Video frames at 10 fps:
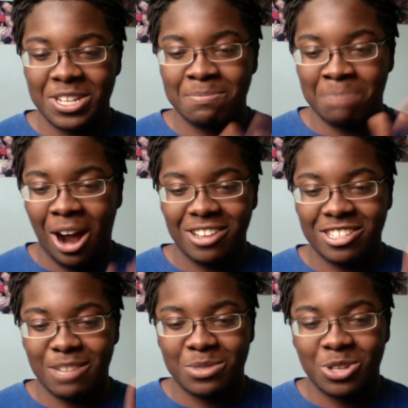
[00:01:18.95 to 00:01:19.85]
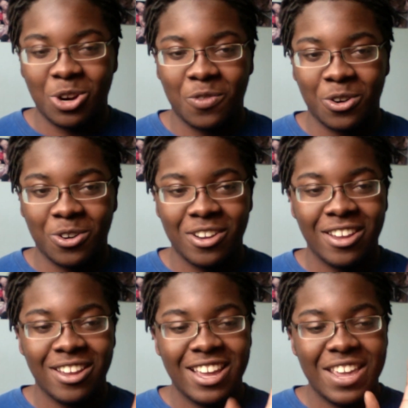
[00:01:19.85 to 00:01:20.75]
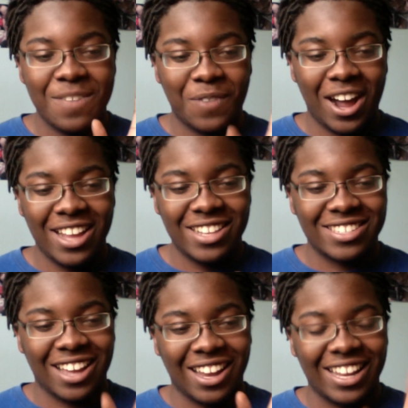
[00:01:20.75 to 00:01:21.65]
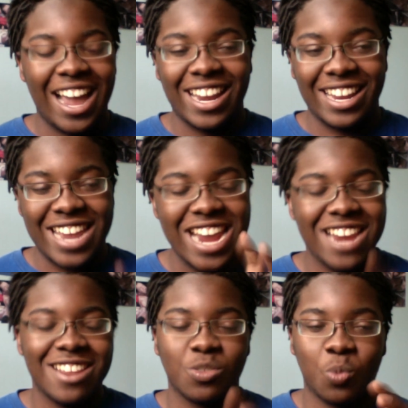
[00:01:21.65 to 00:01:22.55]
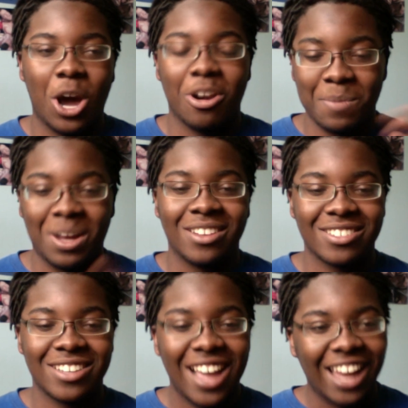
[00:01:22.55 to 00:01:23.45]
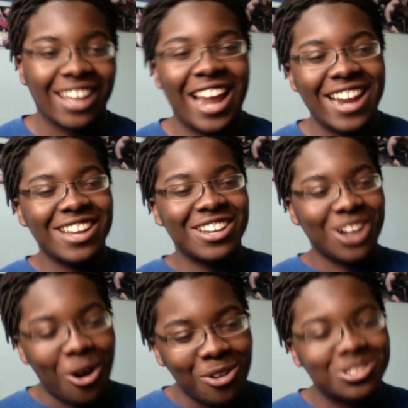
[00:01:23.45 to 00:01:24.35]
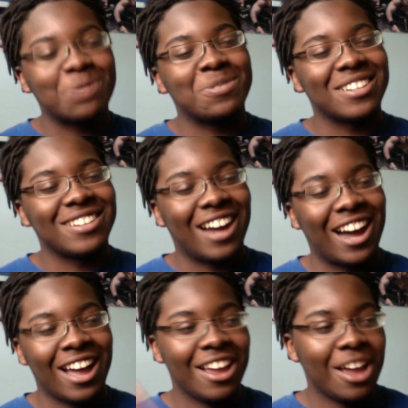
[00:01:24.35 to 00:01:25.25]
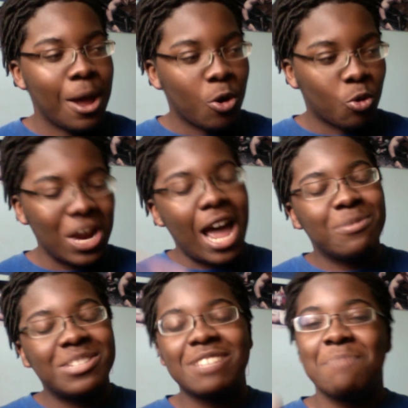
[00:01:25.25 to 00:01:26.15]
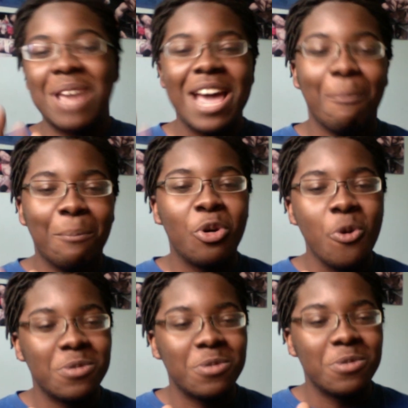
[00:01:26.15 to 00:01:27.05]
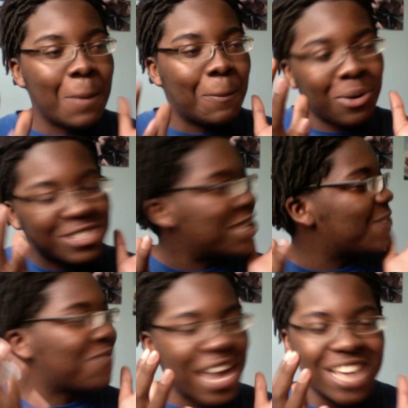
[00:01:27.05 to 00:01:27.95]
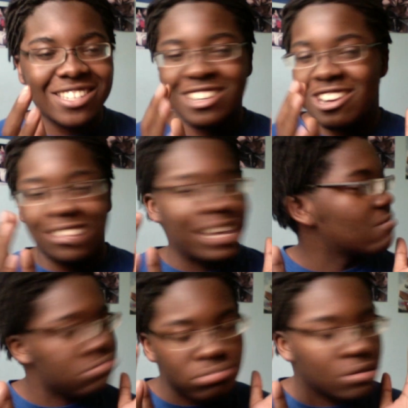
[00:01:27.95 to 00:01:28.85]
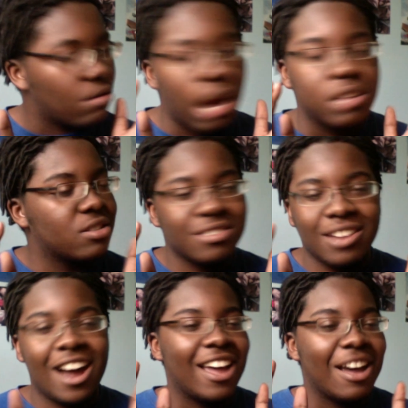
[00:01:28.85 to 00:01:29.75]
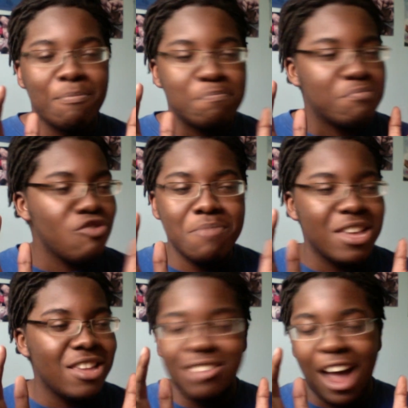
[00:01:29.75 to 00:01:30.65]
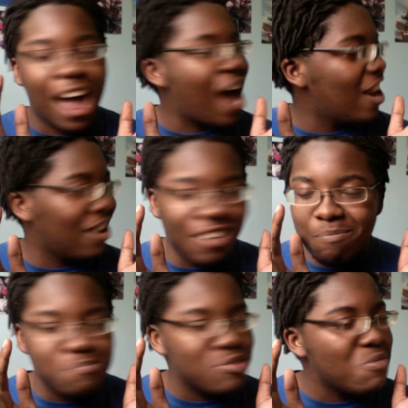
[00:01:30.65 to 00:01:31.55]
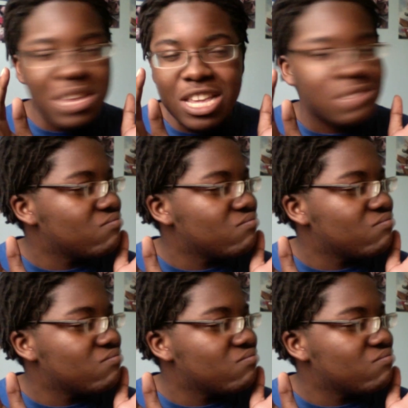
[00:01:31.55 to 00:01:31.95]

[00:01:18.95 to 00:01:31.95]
His boss comes over. He finds Aladdin eating his watermelons. Aladdin goes up to the guy, grabs his man boobs, puts his face in there like, why does this guy have boobies? I love boobies.